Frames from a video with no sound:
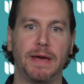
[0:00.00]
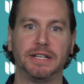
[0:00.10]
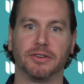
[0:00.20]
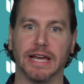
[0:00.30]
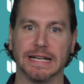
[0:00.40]

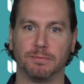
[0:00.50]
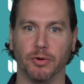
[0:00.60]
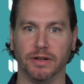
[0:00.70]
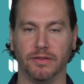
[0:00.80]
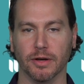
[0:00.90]
page only has
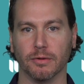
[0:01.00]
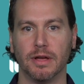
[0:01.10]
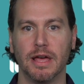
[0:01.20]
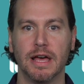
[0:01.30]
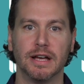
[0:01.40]
0.2.
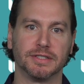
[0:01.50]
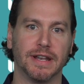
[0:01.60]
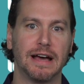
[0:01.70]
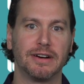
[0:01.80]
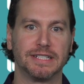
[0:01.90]

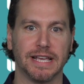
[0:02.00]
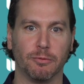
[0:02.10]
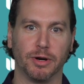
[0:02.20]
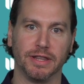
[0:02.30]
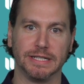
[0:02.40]
So now let's
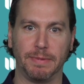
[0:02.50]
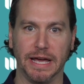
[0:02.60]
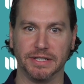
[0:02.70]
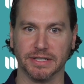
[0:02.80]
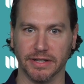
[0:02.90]
say one of these
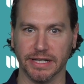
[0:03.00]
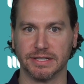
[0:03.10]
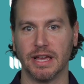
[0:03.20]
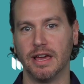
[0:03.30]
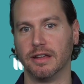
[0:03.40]
pages
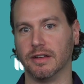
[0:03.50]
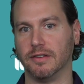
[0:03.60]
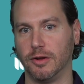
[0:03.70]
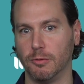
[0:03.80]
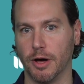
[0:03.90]
links to
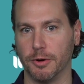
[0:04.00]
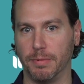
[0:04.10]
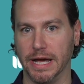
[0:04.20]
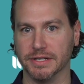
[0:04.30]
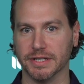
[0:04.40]
two other
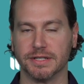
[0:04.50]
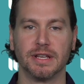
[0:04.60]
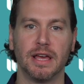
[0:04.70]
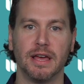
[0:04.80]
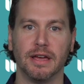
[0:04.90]
pages.